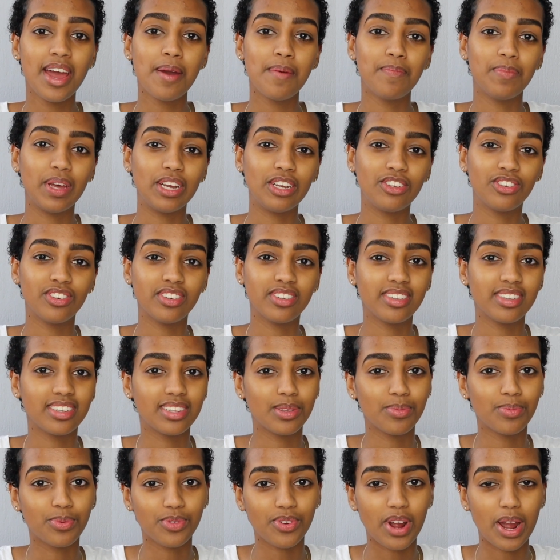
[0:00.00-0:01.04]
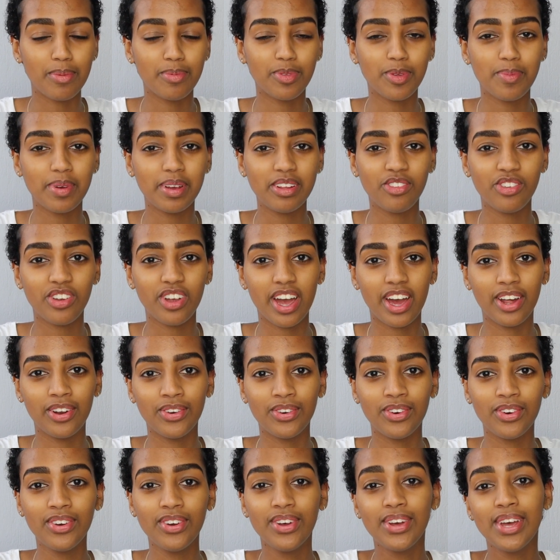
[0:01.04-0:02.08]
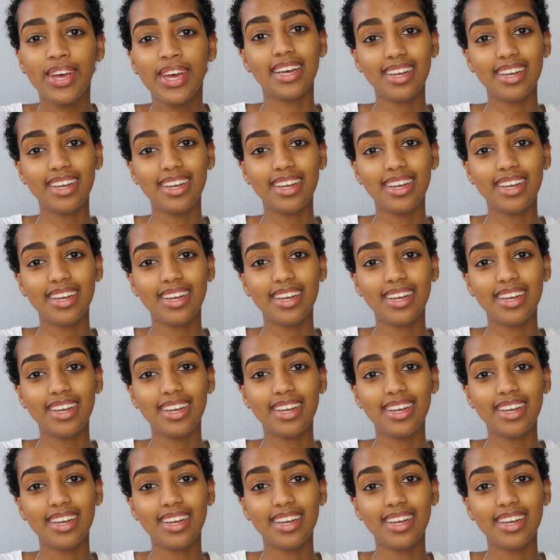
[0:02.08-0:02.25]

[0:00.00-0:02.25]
make sure to subscribe to my channel.